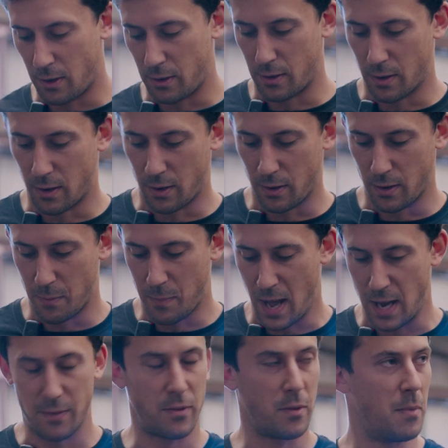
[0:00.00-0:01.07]
on the
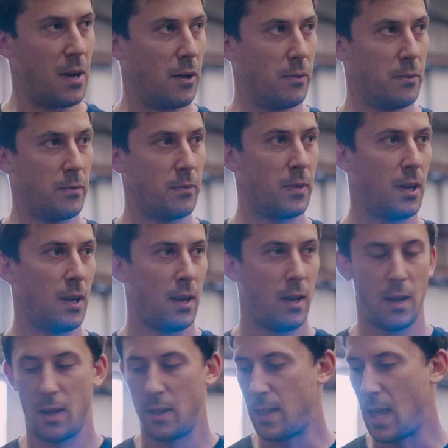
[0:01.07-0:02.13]
bed of the mill,
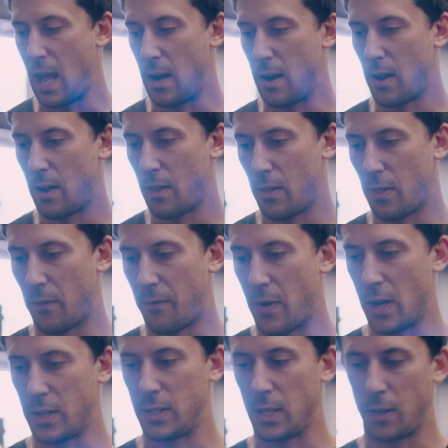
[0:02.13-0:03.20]
then the
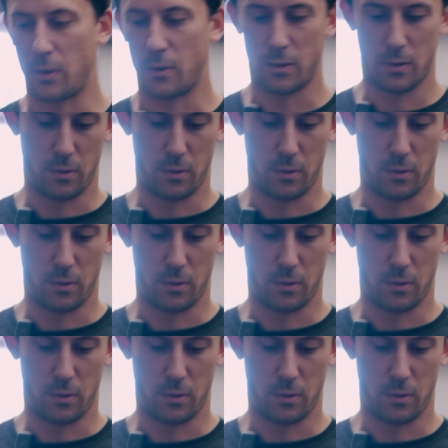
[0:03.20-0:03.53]
first thing